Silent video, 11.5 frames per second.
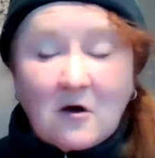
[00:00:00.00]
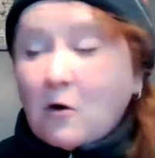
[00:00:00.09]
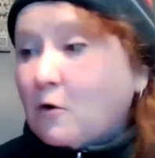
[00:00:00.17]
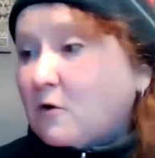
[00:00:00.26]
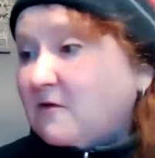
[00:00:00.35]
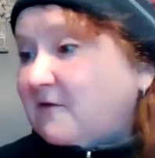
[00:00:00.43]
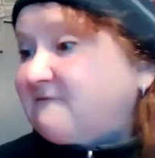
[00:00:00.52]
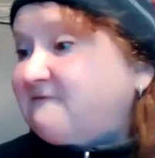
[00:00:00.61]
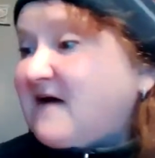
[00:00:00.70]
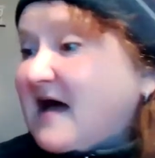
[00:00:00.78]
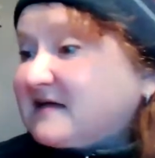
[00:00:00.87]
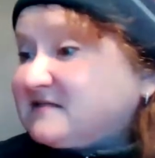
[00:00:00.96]
or they'll
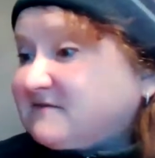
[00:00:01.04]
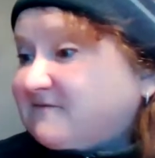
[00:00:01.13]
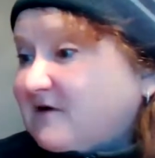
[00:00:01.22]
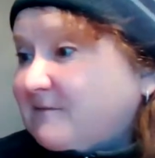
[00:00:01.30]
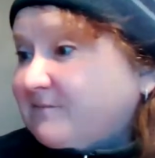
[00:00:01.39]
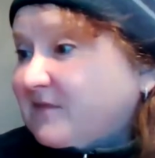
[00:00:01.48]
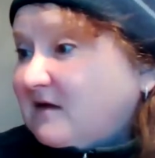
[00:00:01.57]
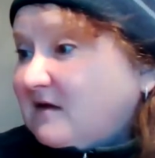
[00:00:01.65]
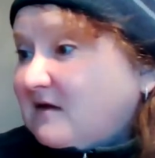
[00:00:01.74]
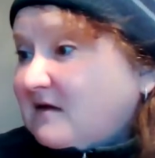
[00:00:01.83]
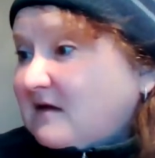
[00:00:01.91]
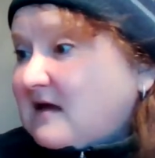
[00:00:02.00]
fast from
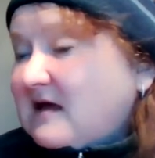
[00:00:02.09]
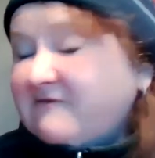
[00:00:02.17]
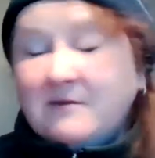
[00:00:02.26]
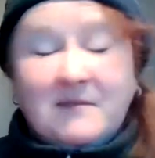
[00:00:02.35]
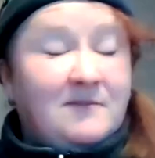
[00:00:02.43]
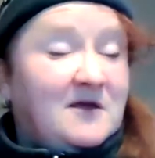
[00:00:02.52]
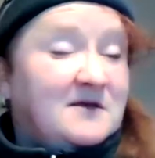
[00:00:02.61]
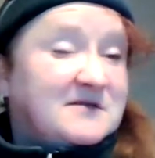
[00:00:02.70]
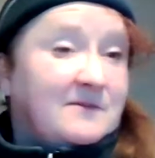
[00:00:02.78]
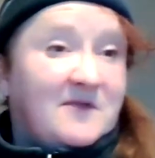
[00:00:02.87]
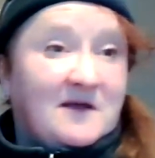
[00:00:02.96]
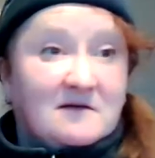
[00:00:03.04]
having maybe
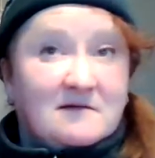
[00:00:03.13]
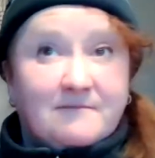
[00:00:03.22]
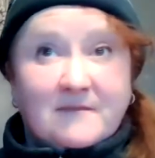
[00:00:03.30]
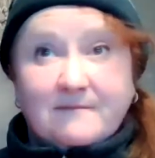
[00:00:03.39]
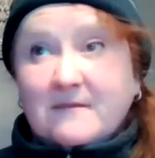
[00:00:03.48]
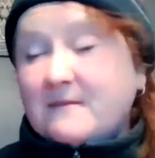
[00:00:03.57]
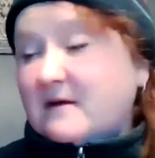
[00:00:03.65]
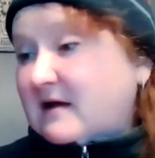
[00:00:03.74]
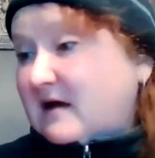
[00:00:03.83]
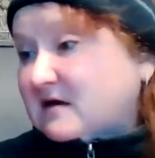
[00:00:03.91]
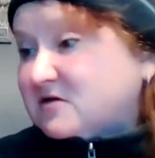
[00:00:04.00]
something, a